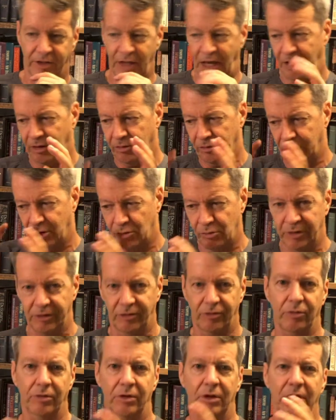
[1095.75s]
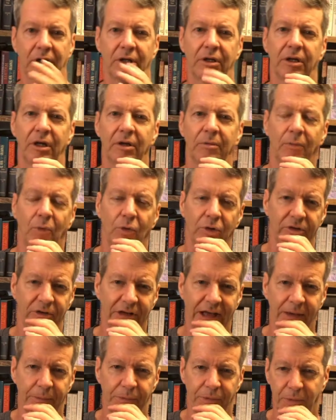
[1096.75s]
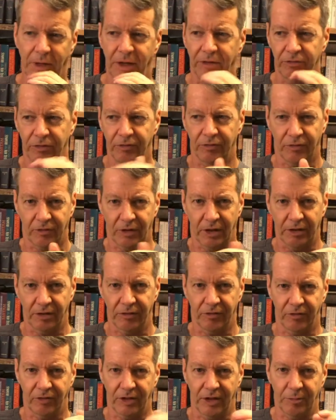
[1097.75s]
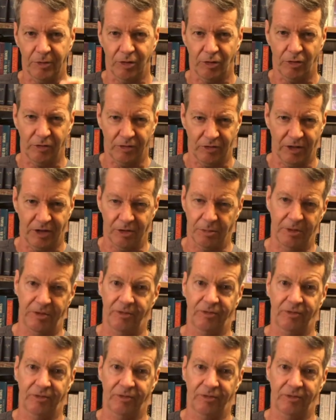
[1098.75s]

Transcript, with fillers: I'll go into it in, in more depth, but I'll just kind of skim across a little bit.